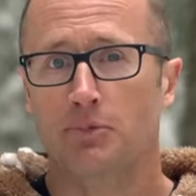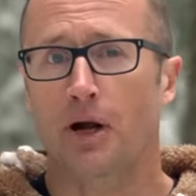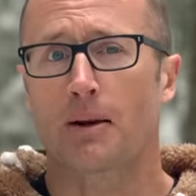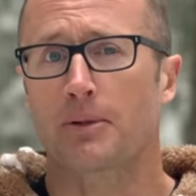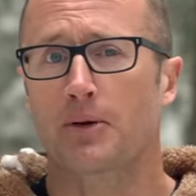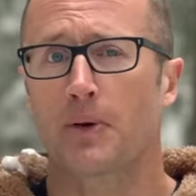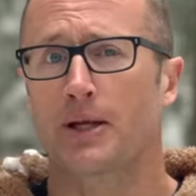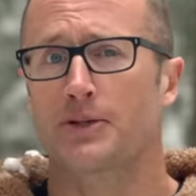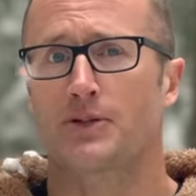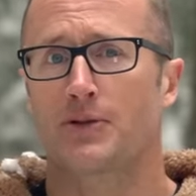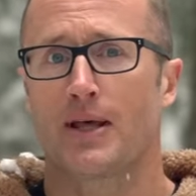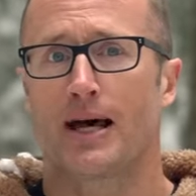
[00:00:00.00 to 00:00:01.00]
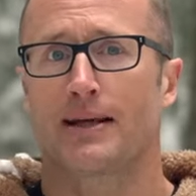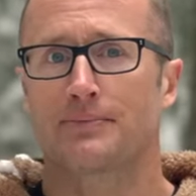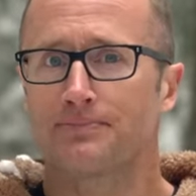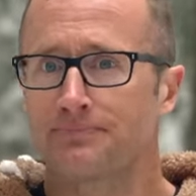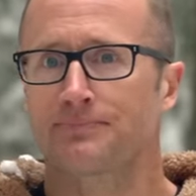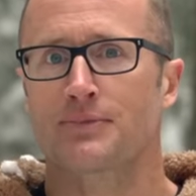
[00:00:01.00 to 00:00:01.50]
probably want to do that
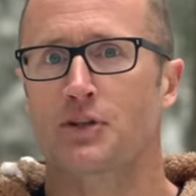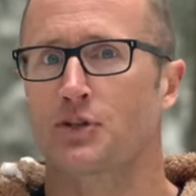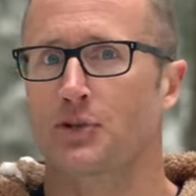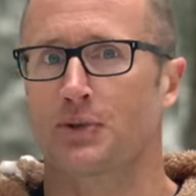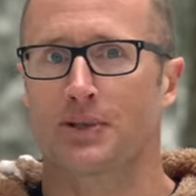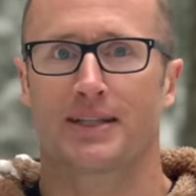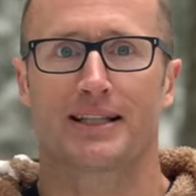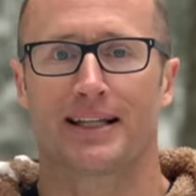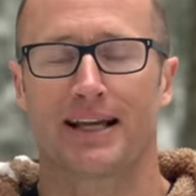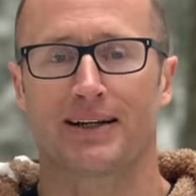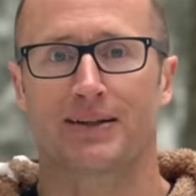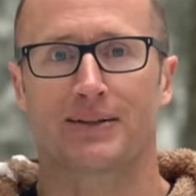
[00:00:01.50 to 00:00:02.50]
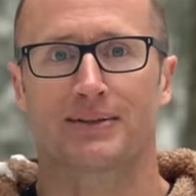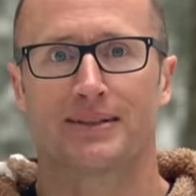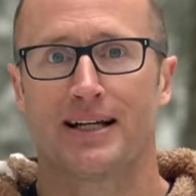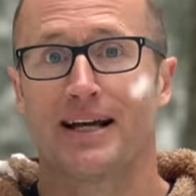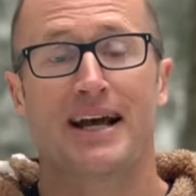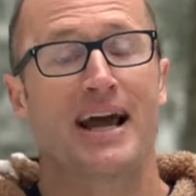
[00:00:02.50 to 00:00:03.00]
sooner than later.
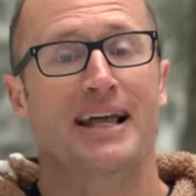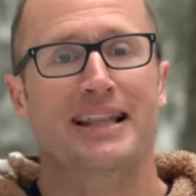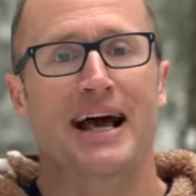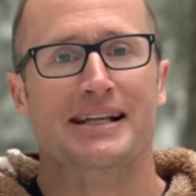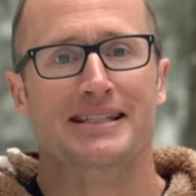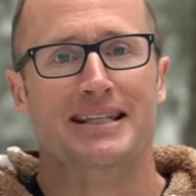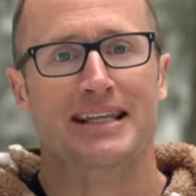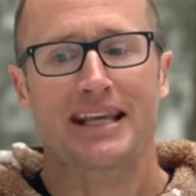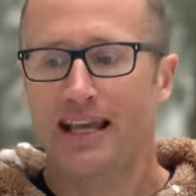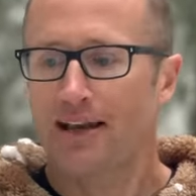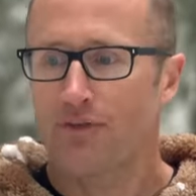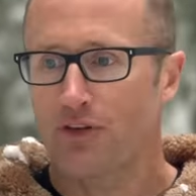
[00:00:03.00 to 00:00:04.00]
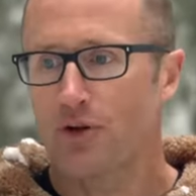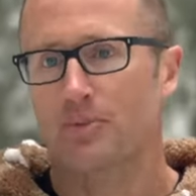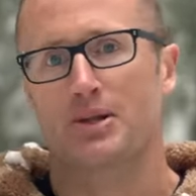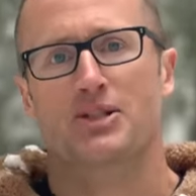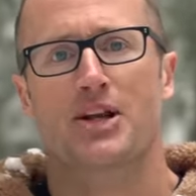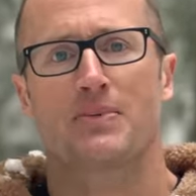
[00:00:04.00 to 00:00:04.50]
And lastly, if you
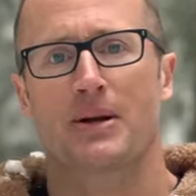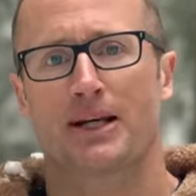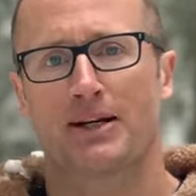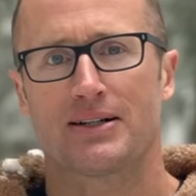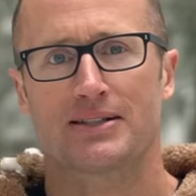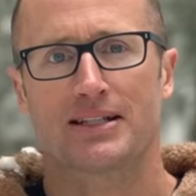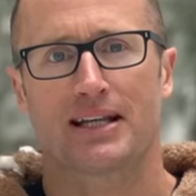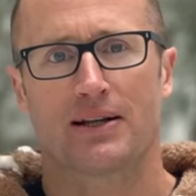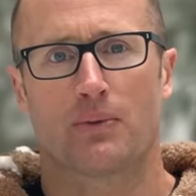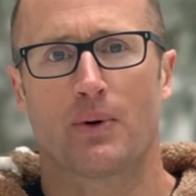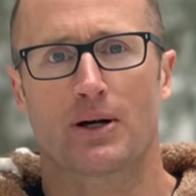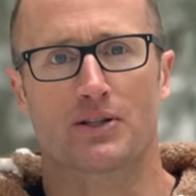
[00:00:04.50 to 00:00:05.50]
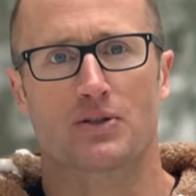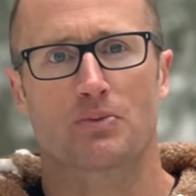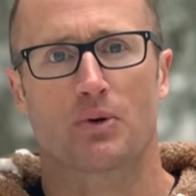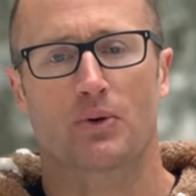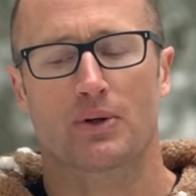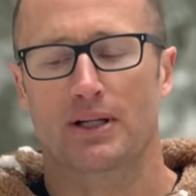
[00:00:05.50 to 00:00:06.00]
appreciate my content and want to
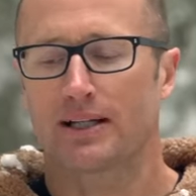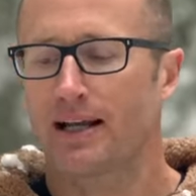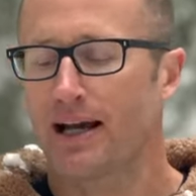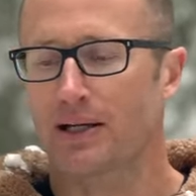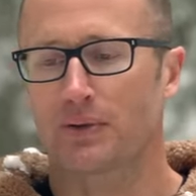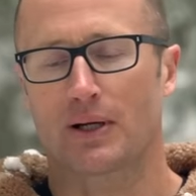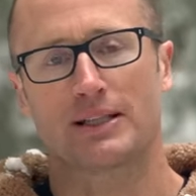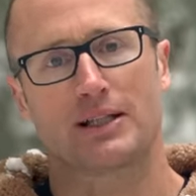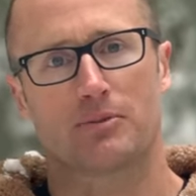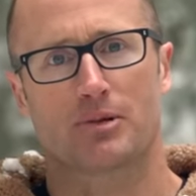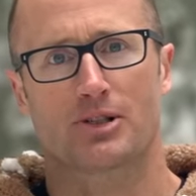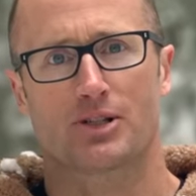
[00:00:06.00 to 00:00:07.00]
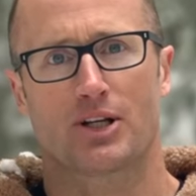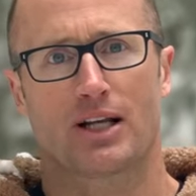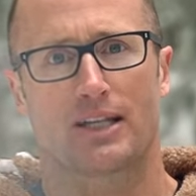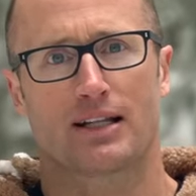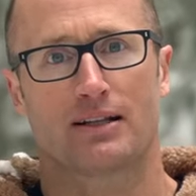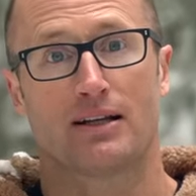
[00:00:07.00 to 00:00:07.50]
support it, I greatly
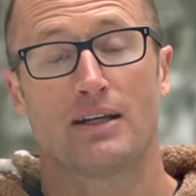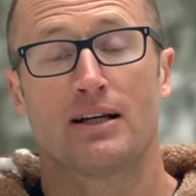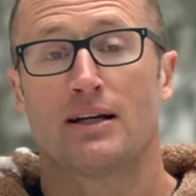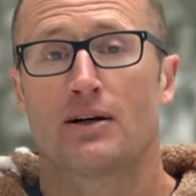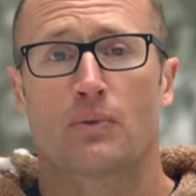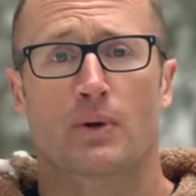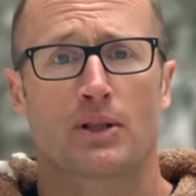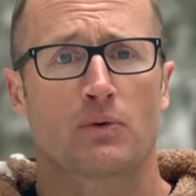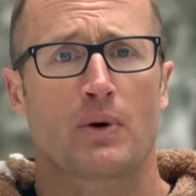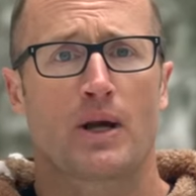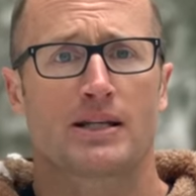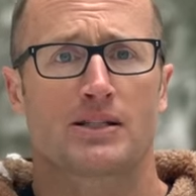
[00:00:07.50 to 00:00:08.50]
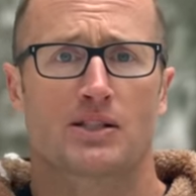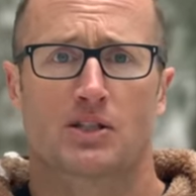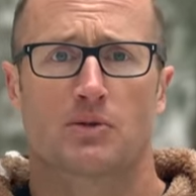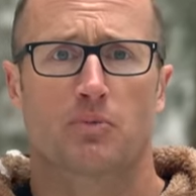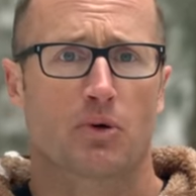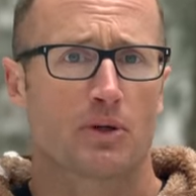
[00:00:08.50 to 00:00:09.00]
appreciate it. One of the ways is
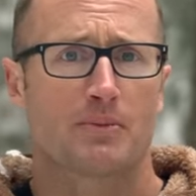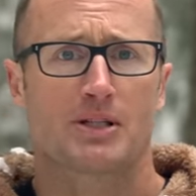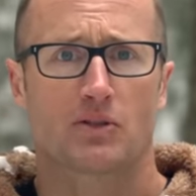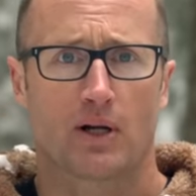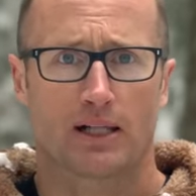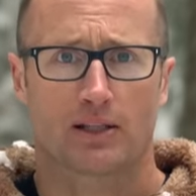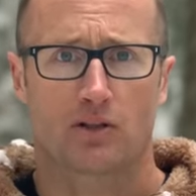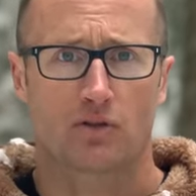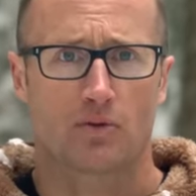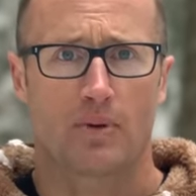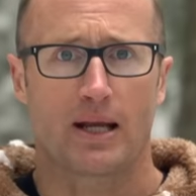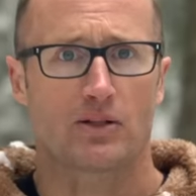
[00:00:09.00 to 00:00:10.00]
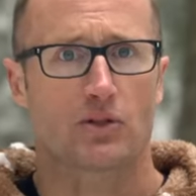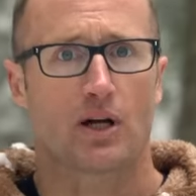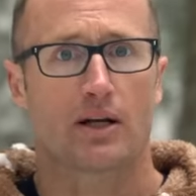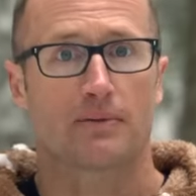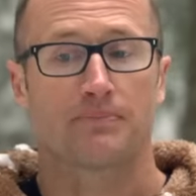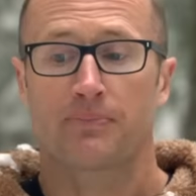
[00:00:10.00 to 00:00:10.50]
supporting me directly through
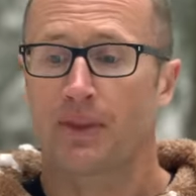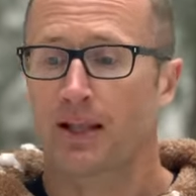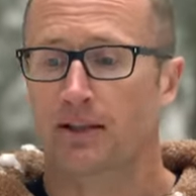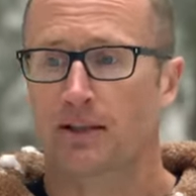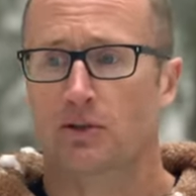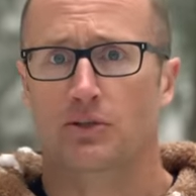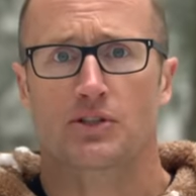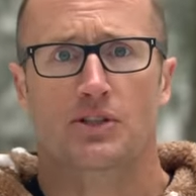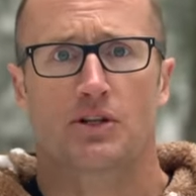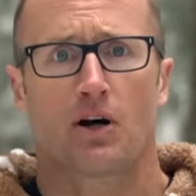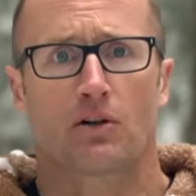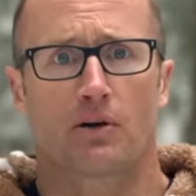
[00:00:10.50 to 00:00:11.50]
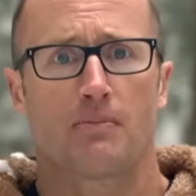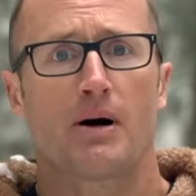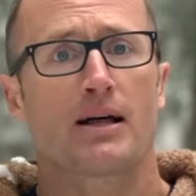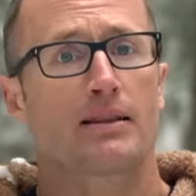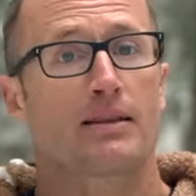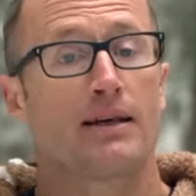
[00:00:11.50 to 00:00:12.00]
Patreon. Little as a dollar a
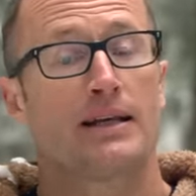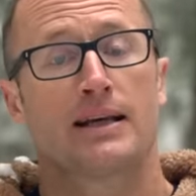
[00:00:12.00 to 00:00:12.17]
month